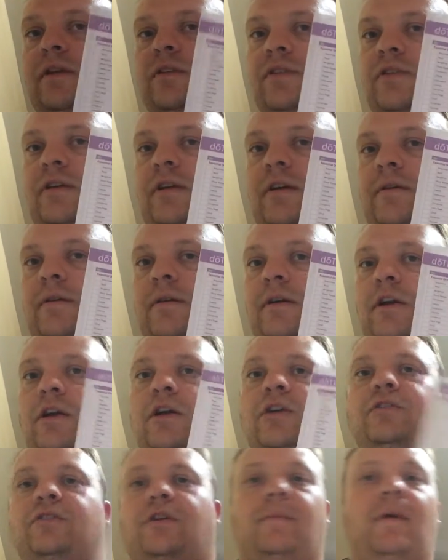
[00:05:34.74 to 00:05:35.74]
you can see it.
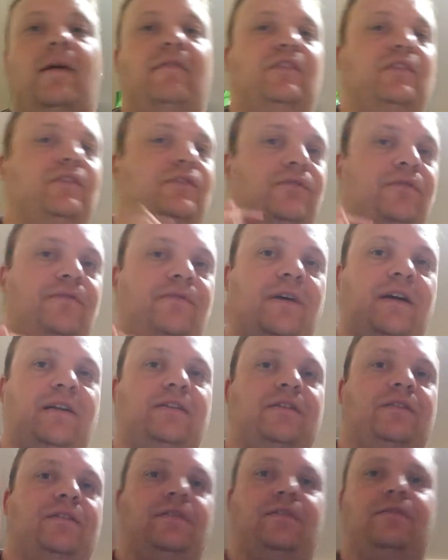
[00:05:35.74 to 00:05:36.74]
So I'm having to talk
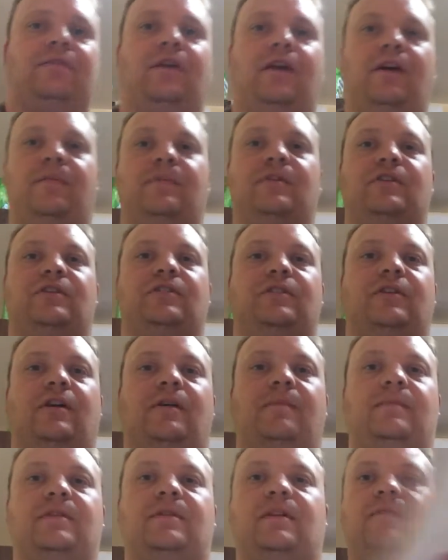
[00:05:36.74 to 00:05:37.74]
fast because I don't know how much
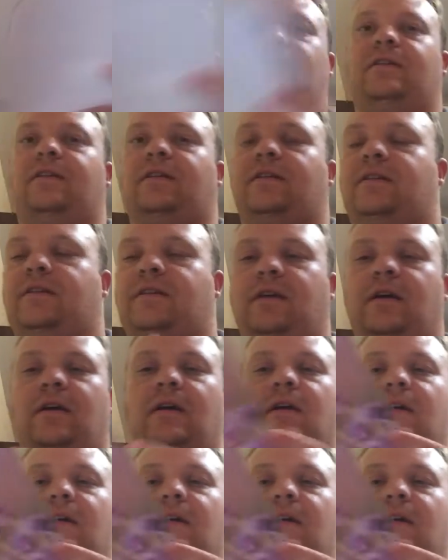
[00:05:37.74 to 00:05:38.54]
time is left in this.